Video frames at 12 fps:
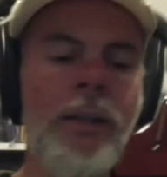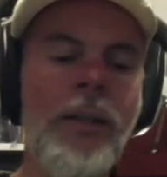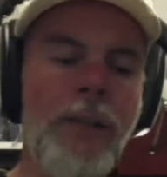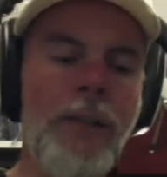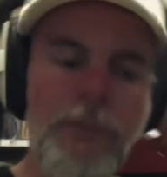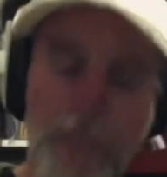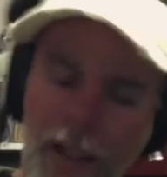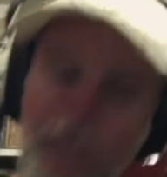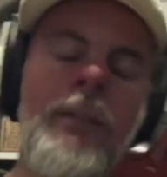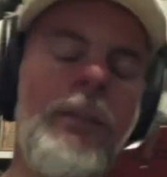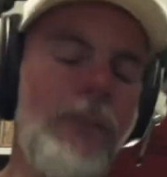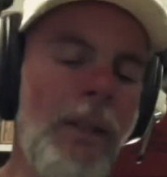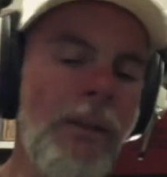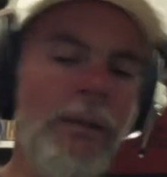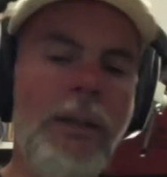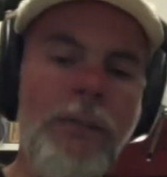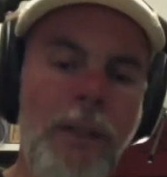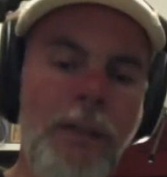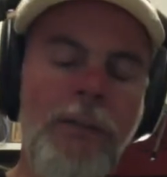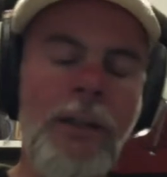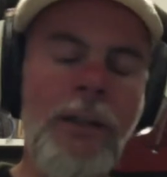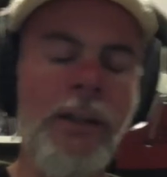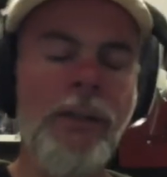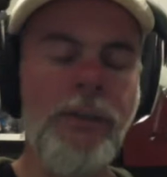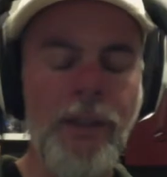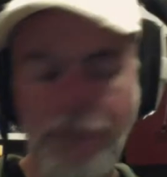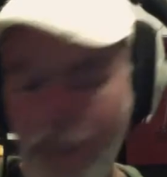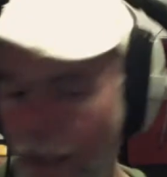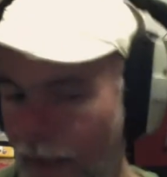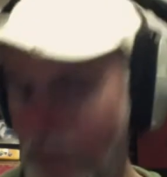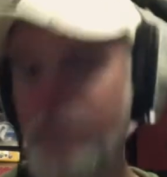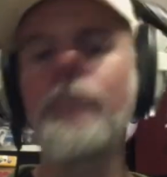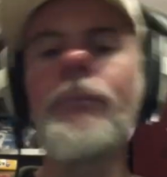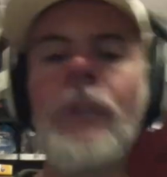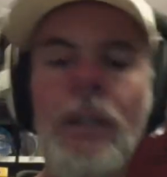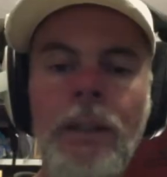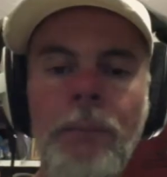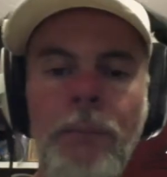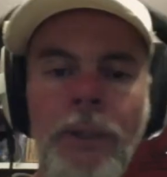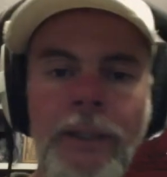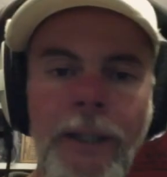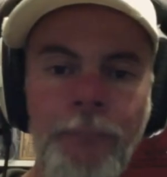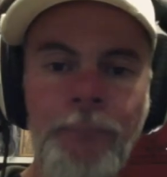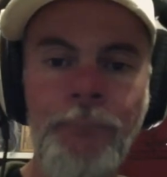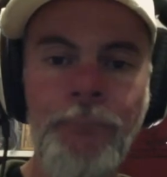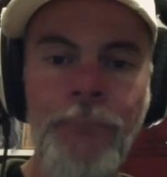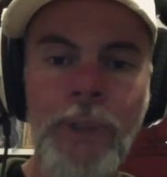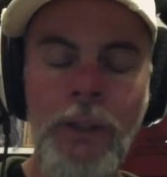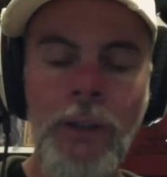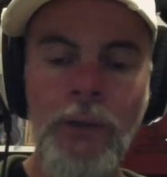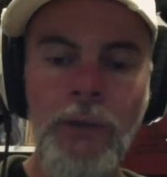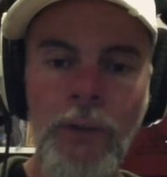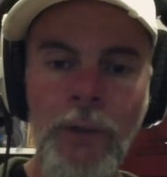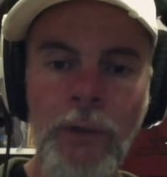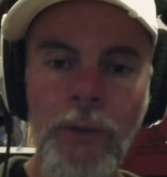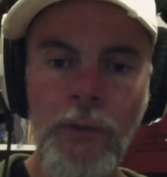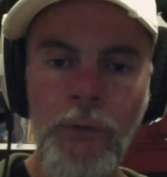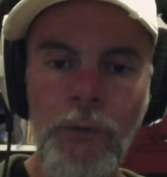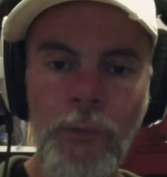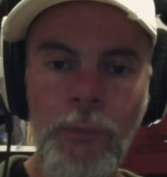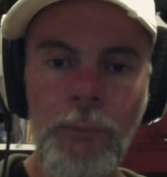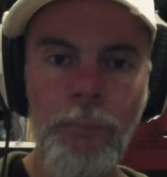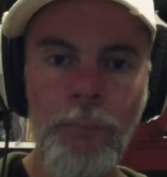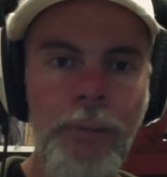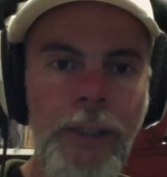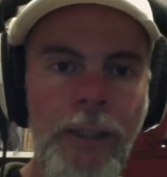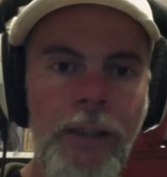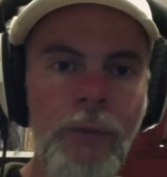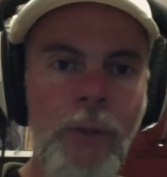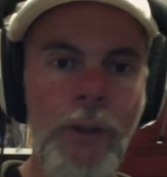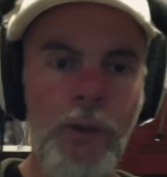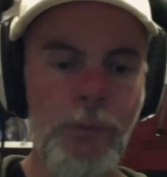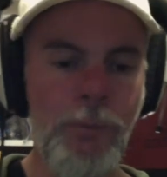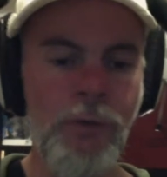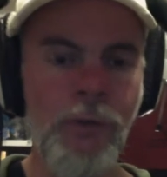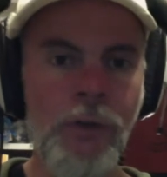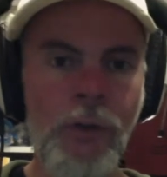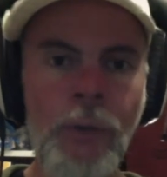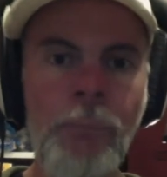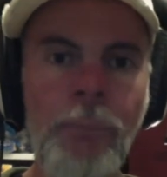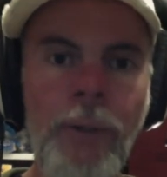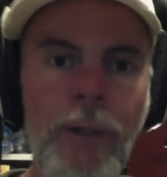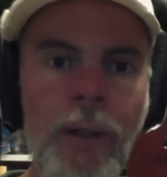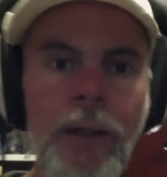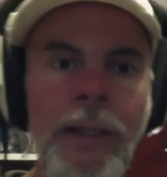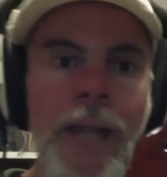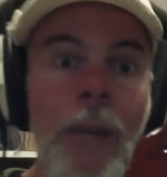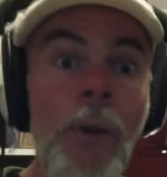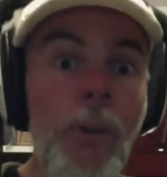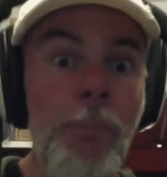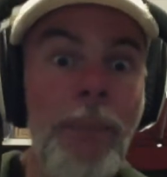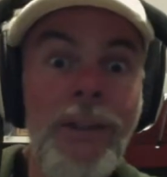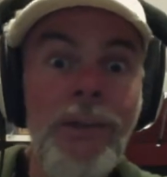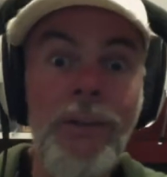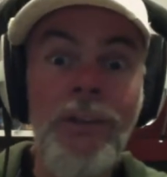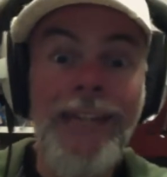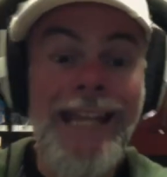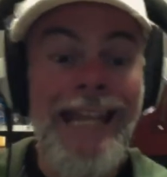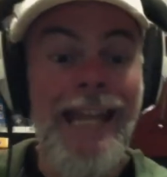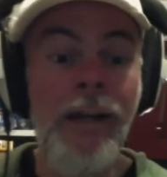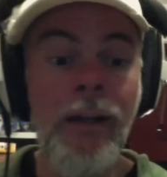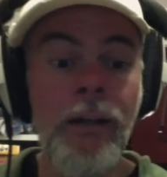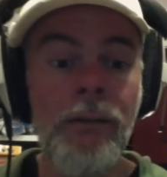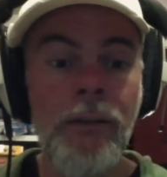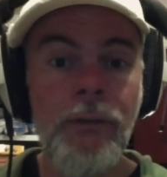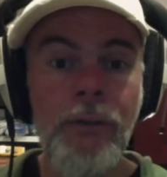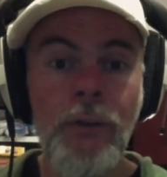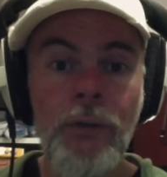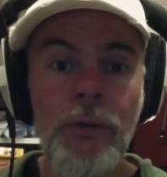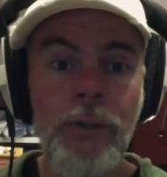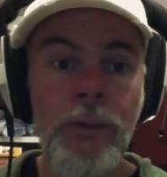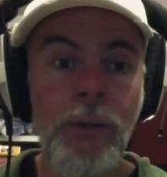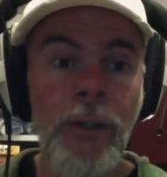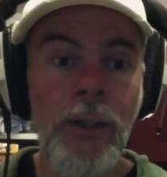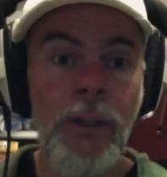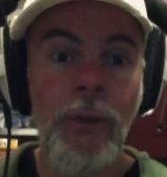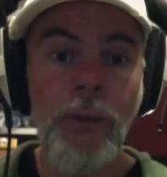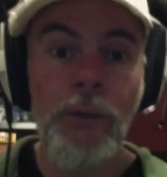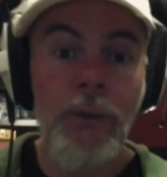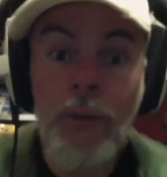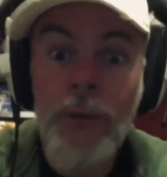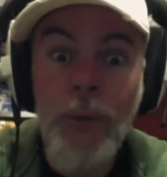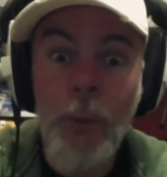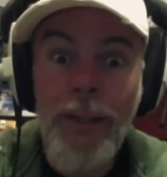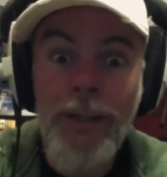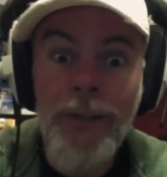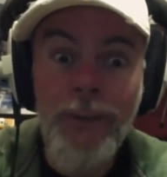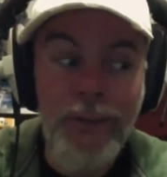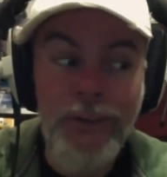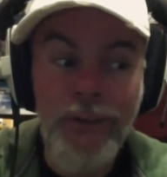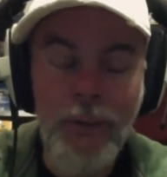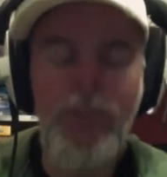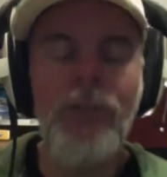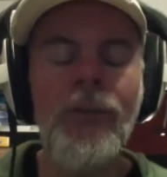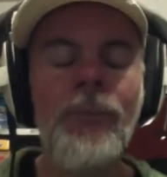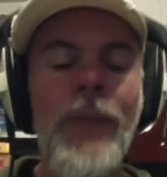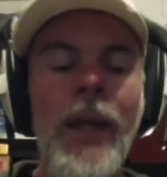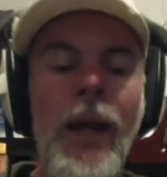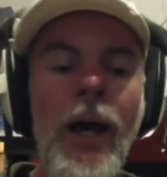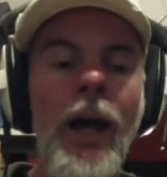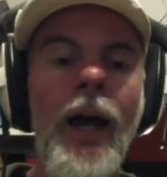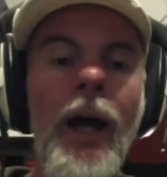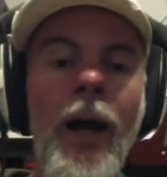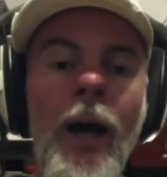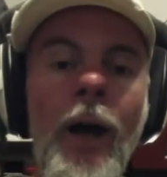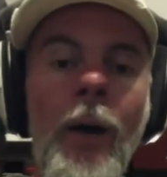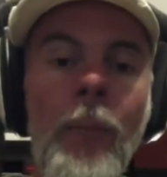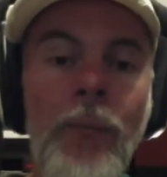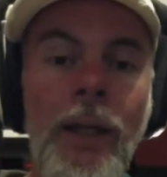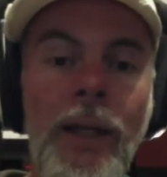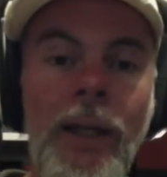da da da da da da da da? But yeah, so there's plenty of work to do, but yeah, we've got the basis here of a nice little piece. As I